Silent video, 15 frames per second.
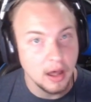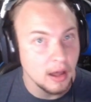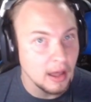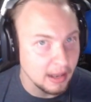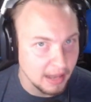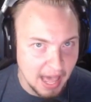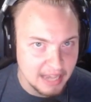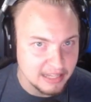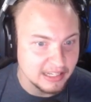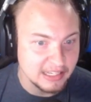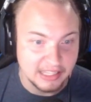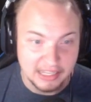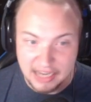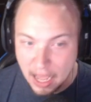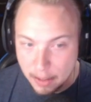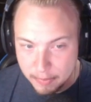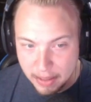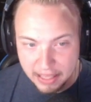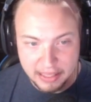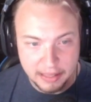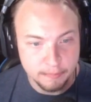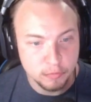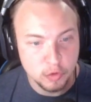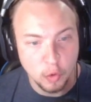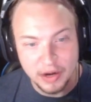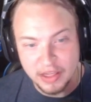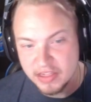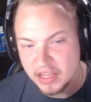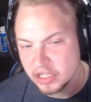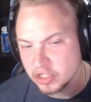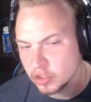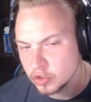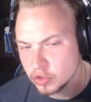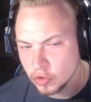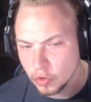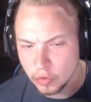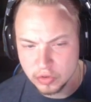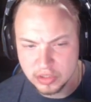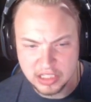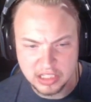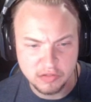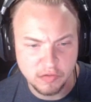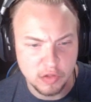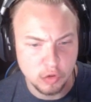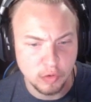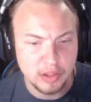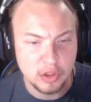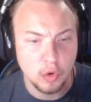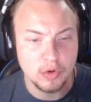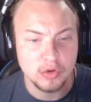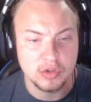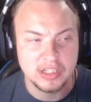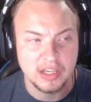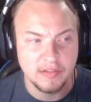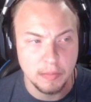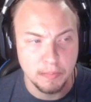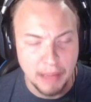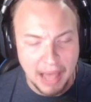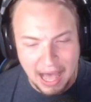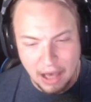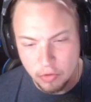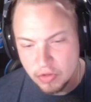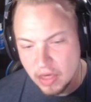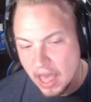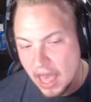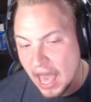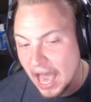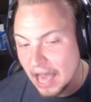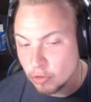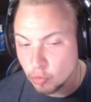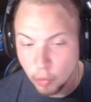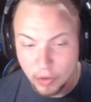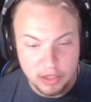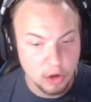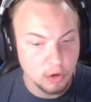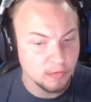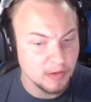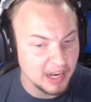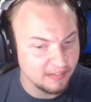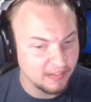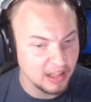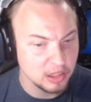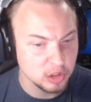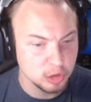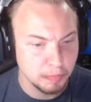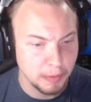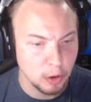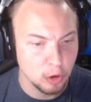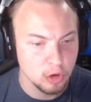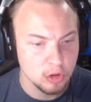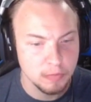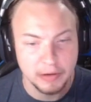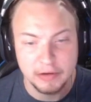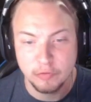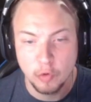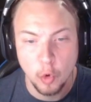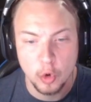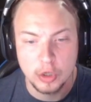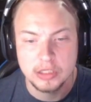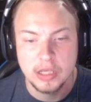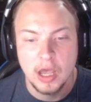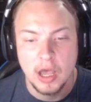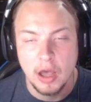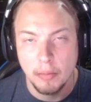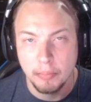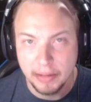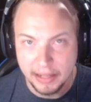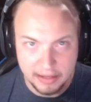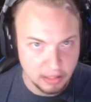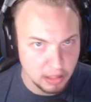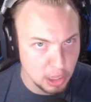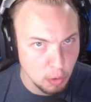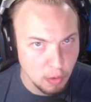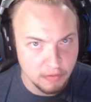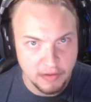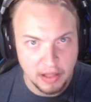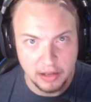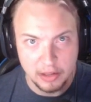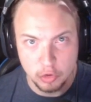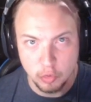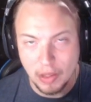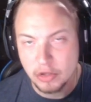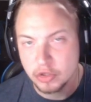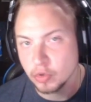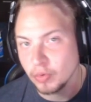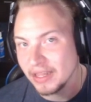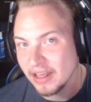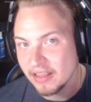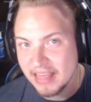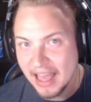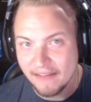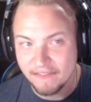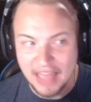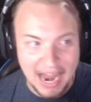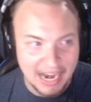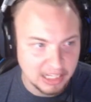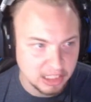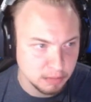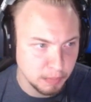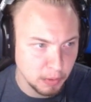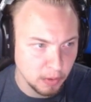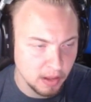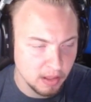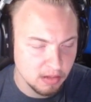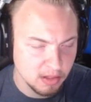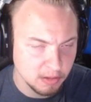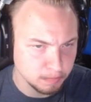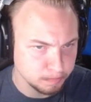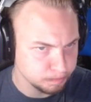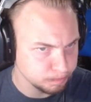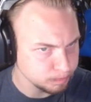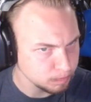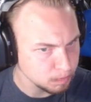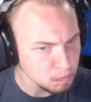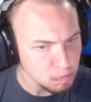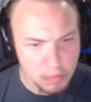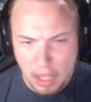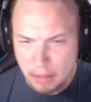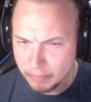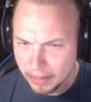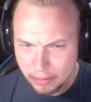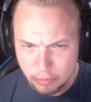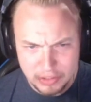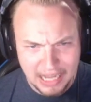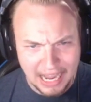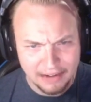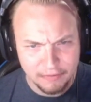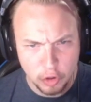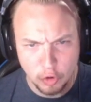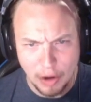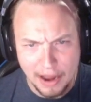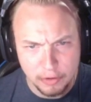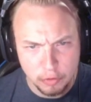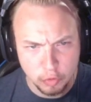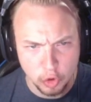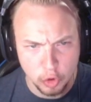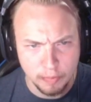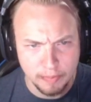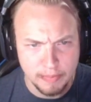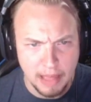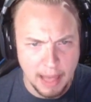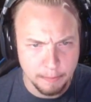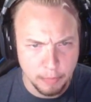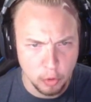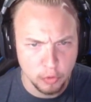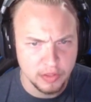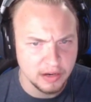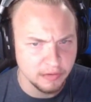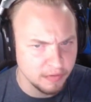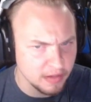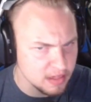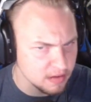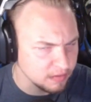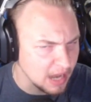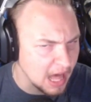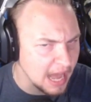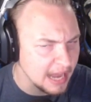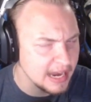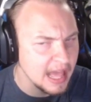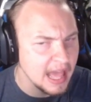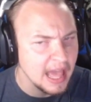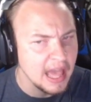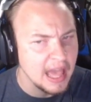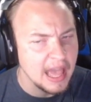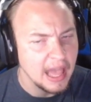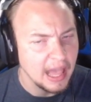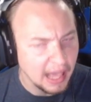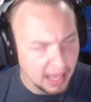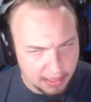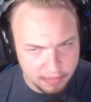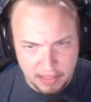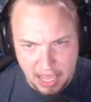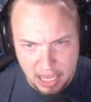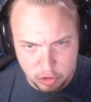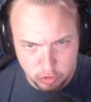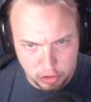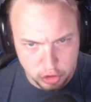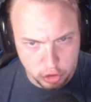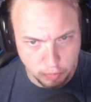Alas, he did not make it. 26 years old, 6'3", 207 pounds. Has 1 year of NFL experience, but of course, played in the UFL as well, so he does have that experience. But it was kind of a crowded room at both the defensive line and the edge rusher